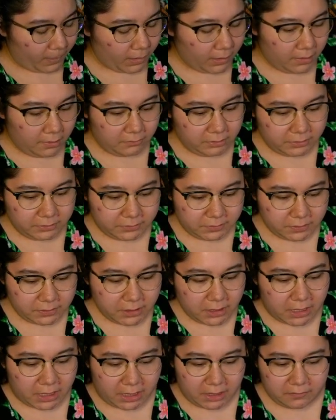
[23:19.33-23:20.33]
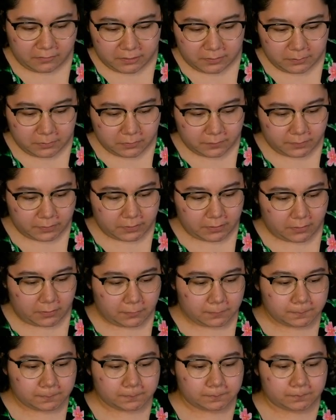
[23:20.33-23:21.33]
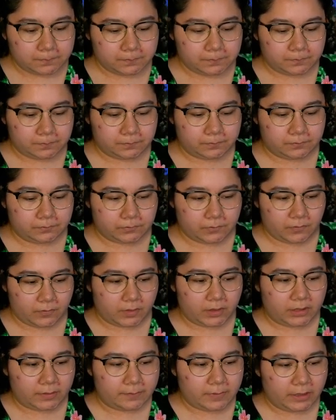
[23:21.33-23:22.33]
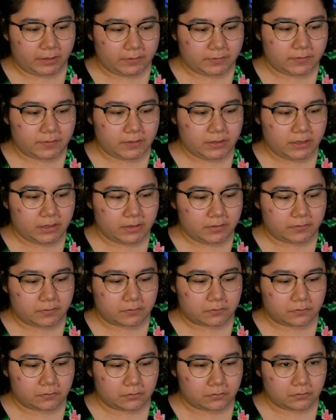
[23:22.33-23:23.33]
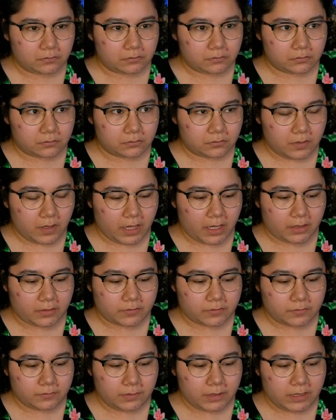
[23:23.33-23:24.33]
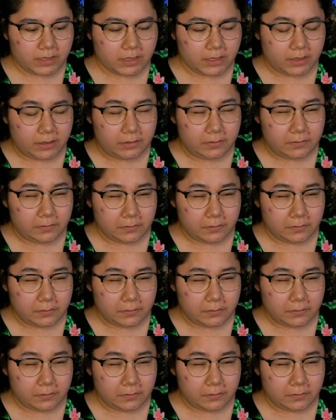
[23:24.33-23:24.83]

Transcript: I want to see the Heron movie, though. I might see it next weekend?